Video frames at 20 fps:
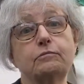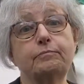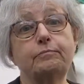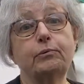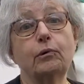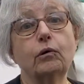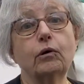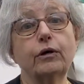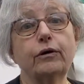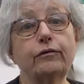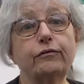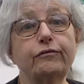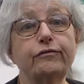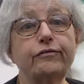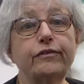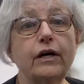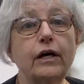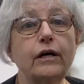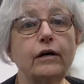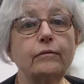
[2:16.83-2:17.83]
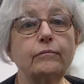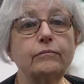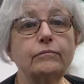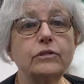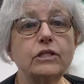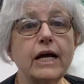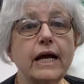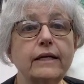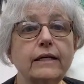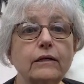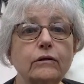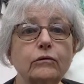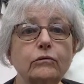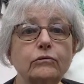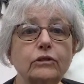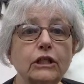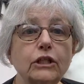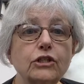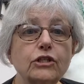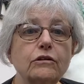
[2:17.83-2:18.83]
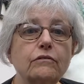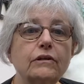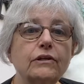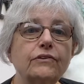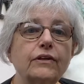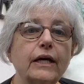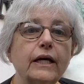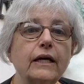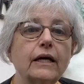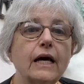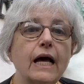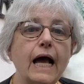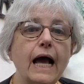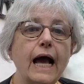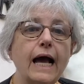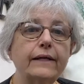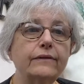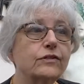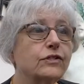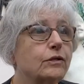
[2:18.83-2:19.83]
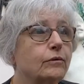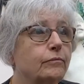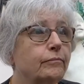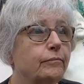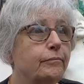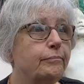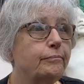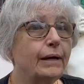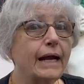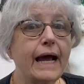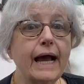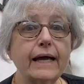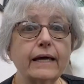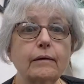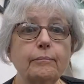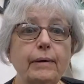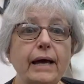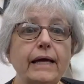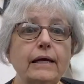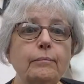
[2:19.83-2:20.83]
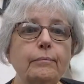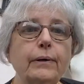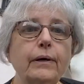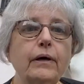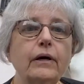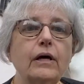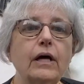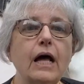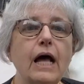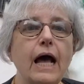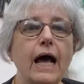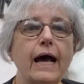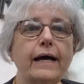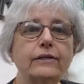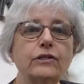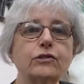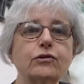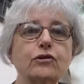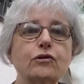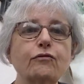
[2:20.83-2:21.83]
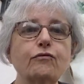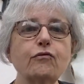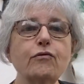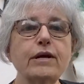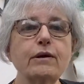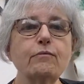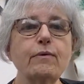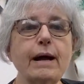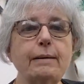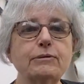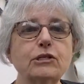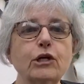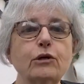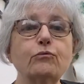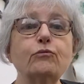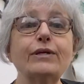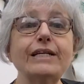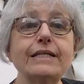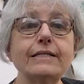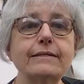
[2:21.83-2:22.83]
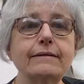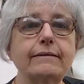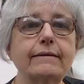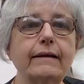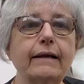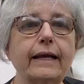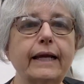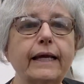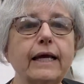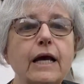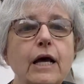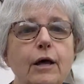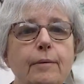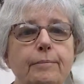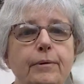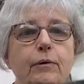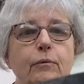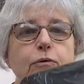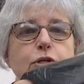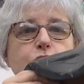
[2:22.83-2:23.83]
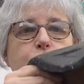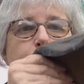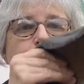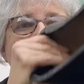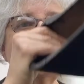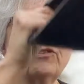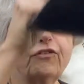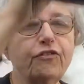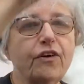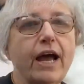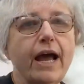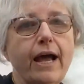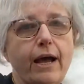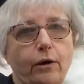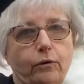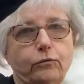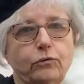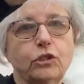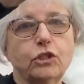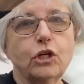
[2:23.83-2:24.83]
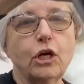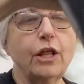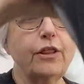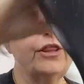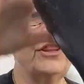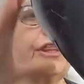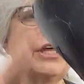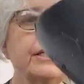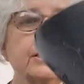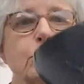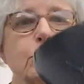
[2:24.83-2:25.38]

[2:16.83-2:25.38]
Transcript: book of technical dictionary thing and some black paper, and sort of rewrapped her recently. But she was found this